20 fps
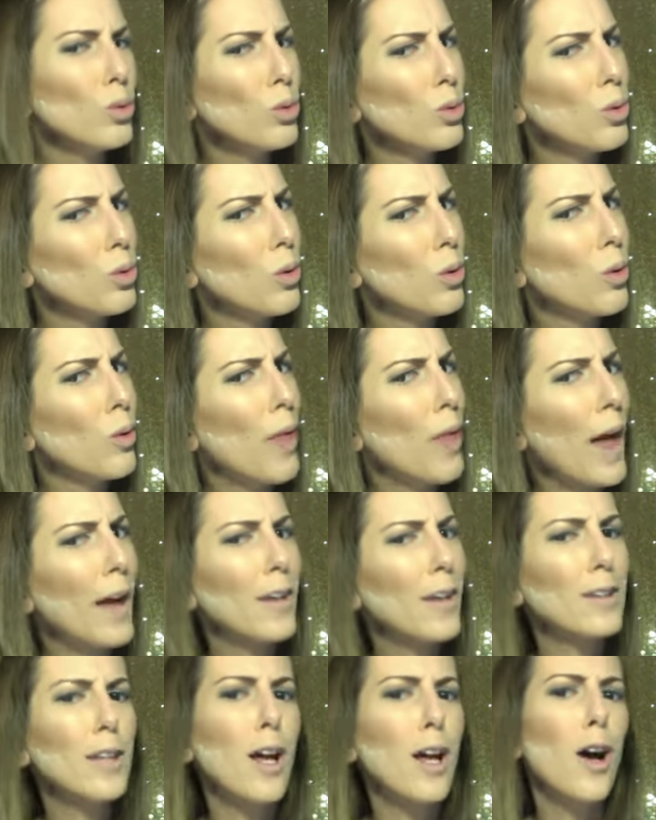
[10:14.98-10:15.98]
Ooh, that
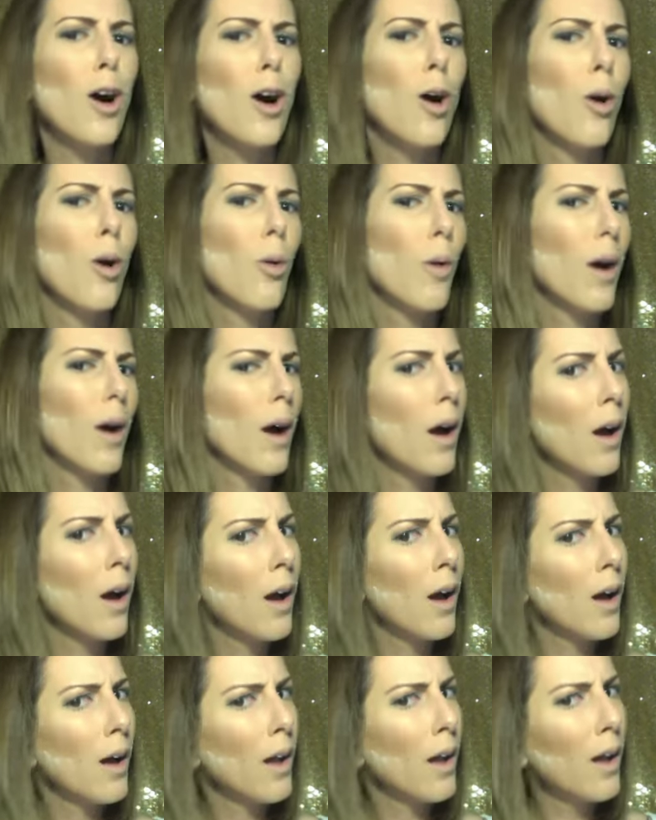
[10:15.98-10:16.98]
glow.
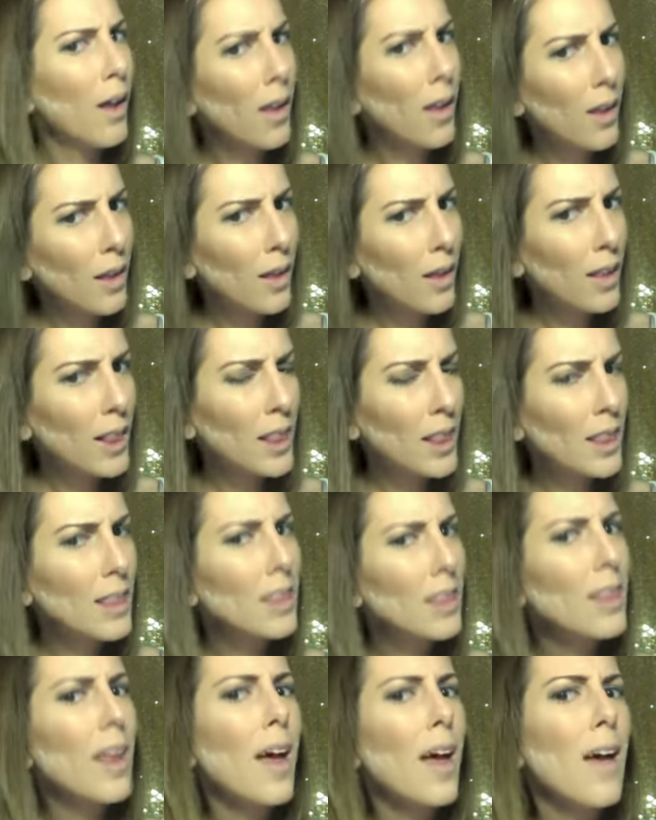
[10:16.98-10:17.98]

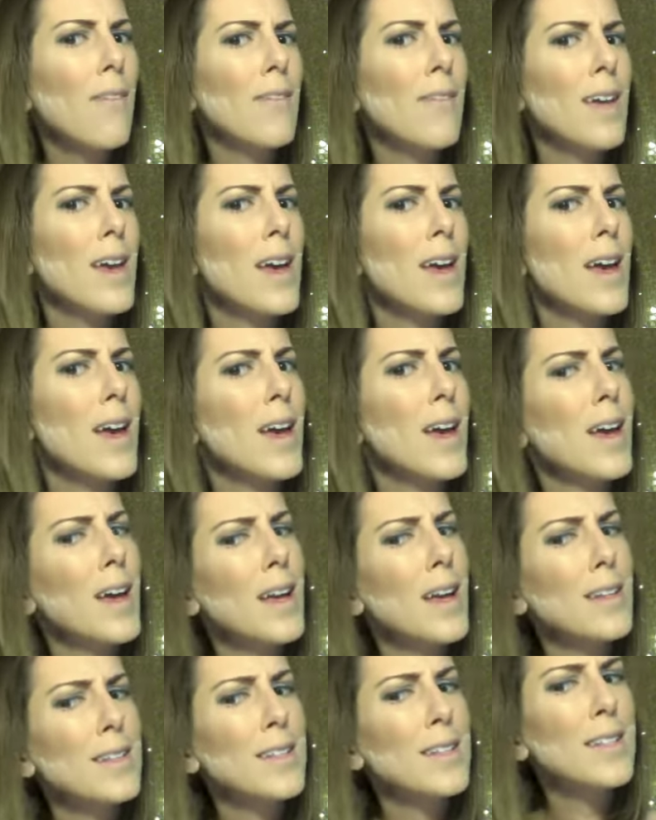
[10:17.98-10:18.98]
Love
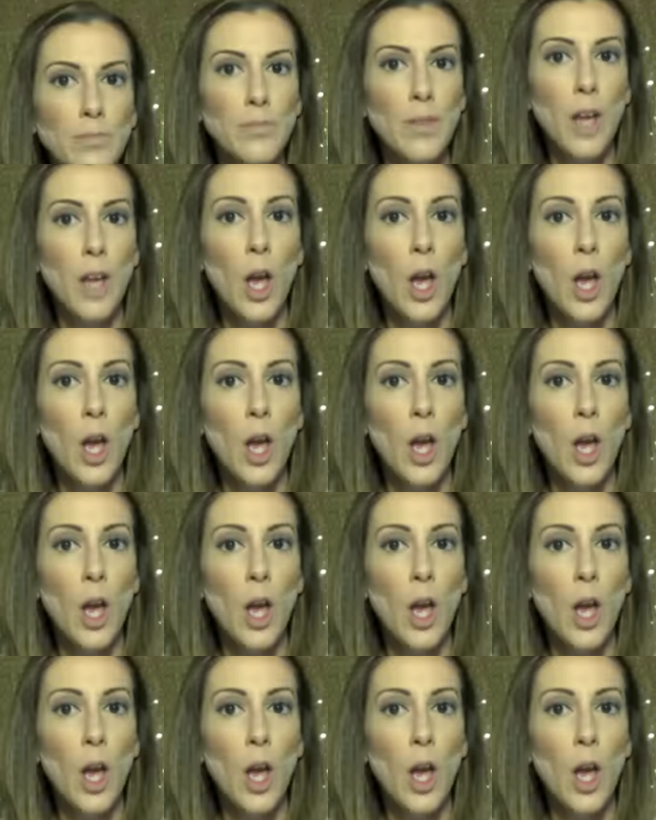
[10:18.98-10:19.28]
it.